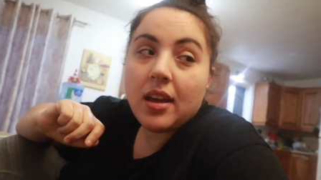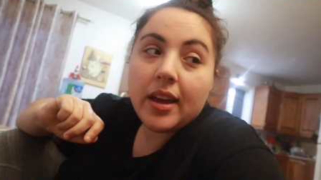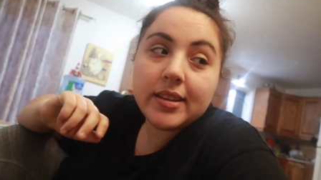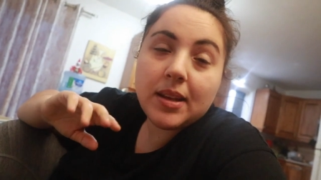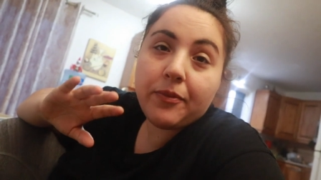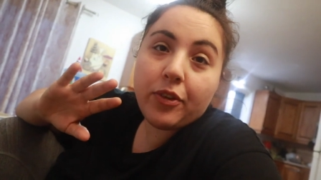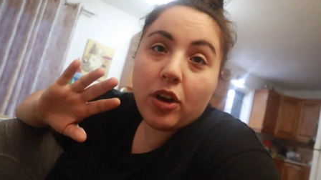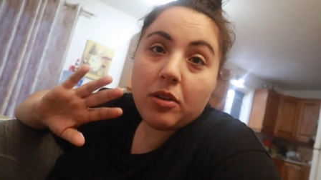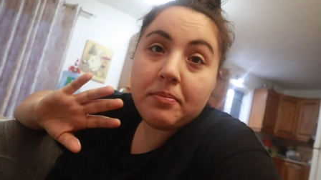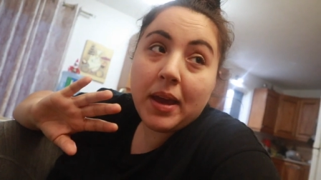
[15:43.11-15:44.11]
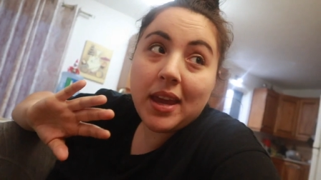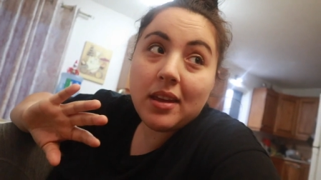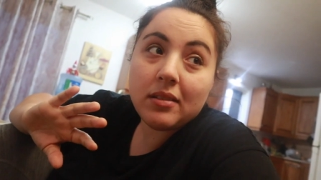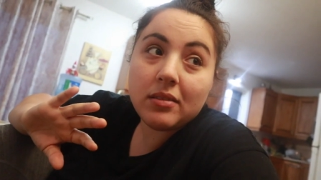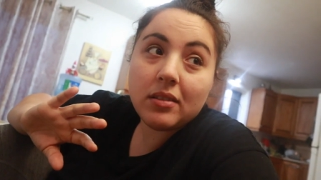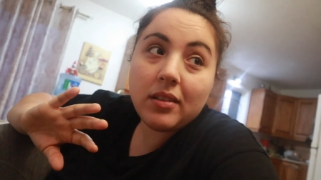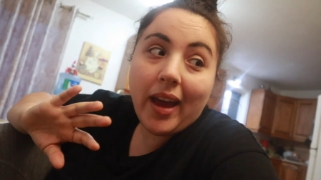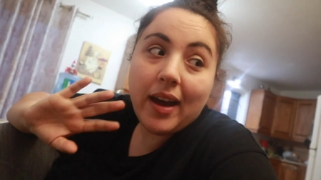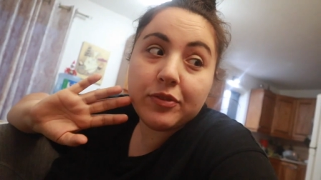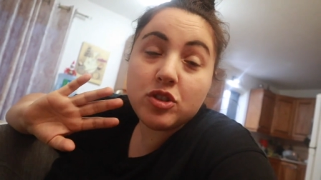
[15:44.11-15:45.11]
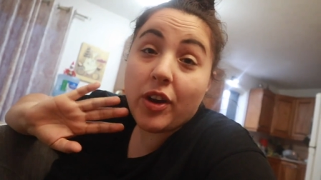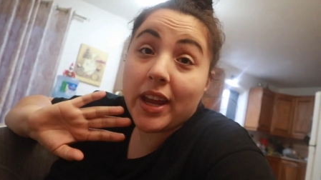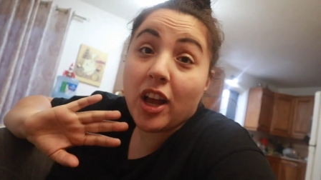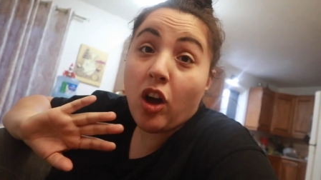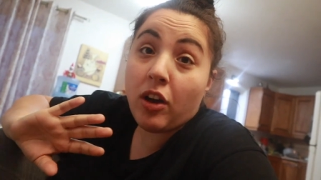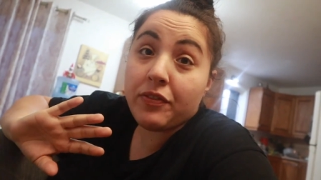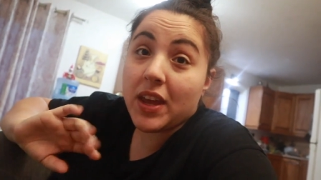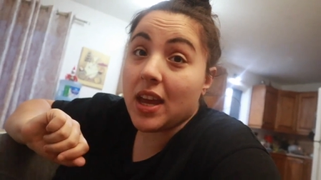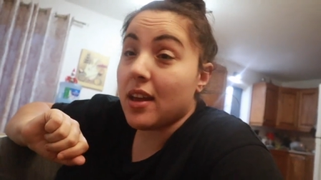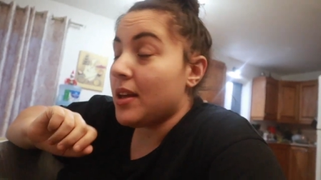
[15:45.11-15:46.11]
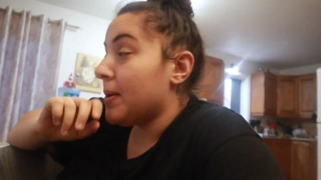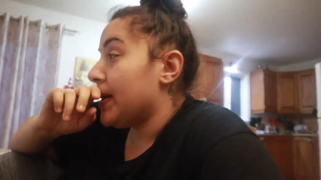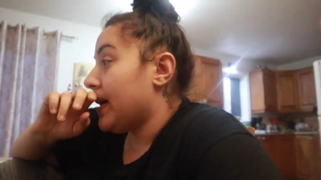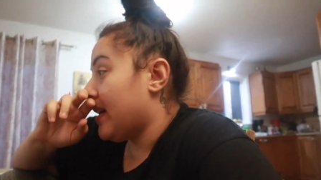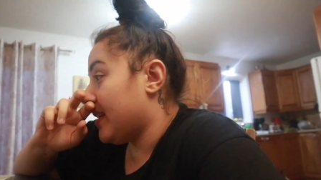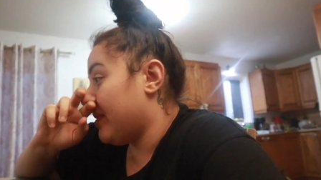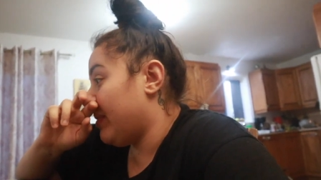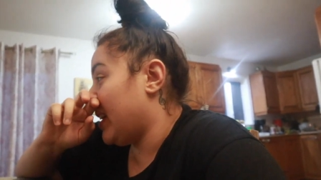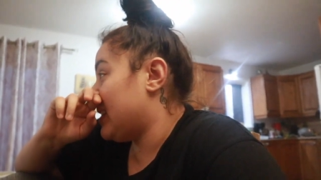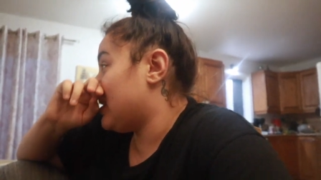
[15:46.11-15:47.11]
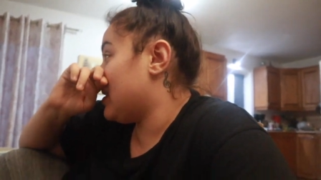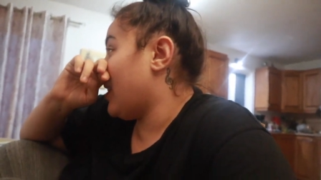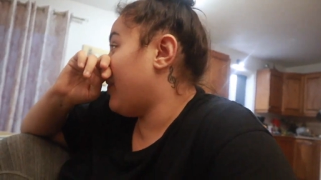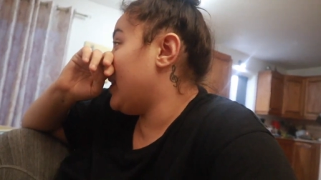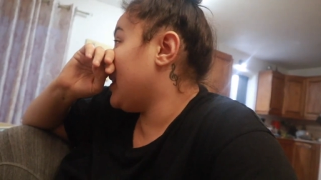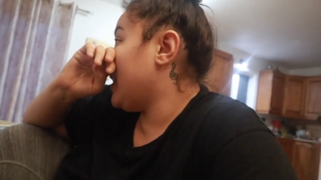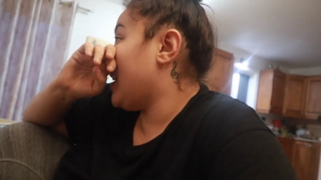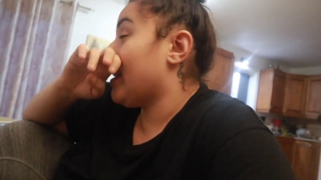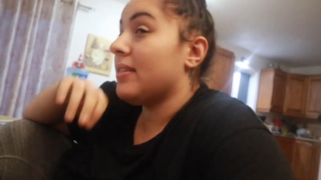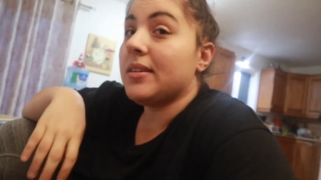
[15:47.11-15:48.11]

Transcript: except for my half drank coffee. Um, it's definitely,